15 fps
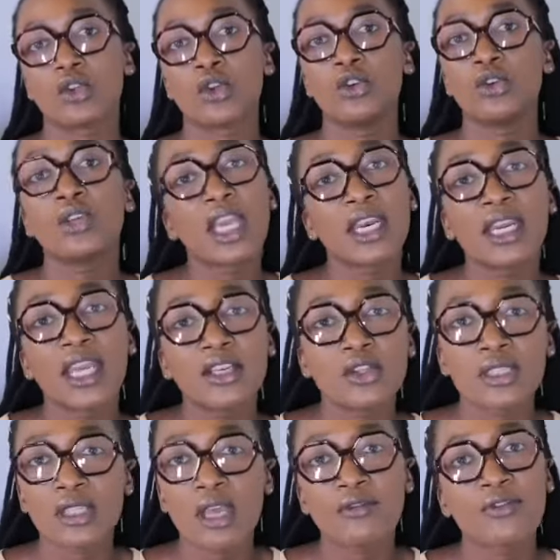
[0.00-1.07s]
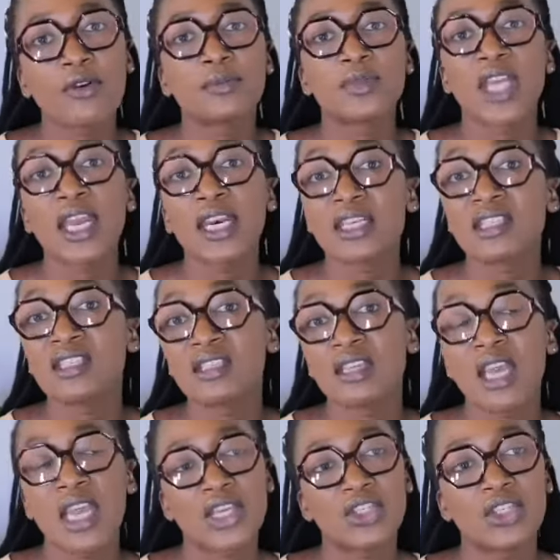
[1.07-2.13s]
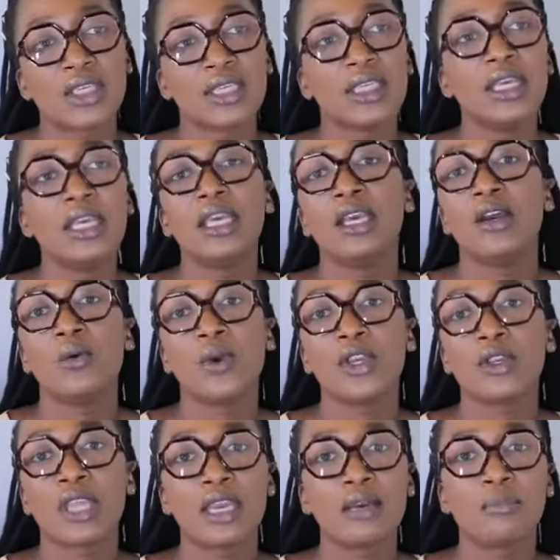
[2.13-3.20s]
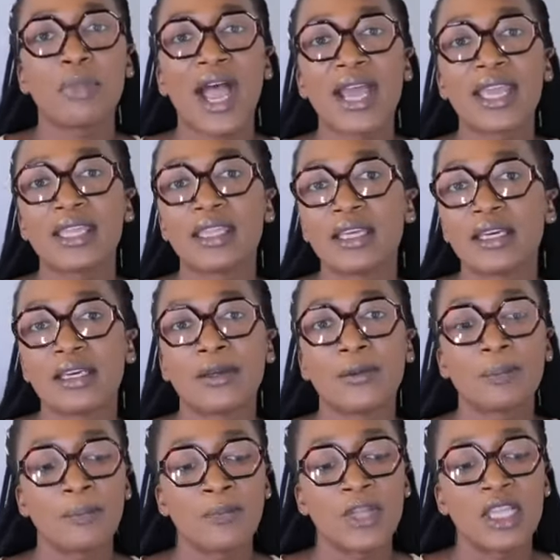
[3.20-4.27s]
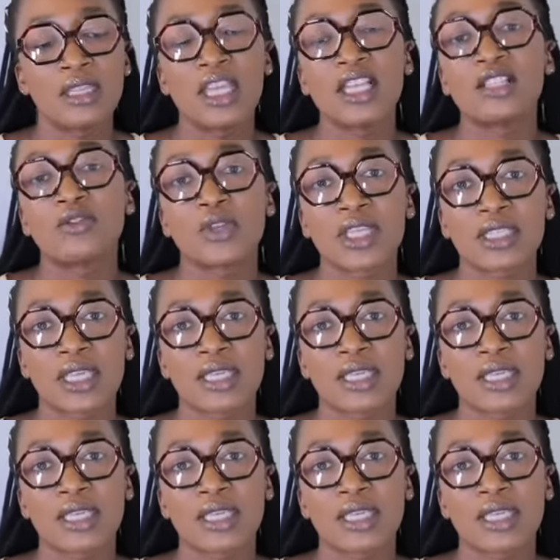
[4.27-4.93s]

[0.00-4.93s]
So you can get your stuff from China City actually, where you can buy the things for the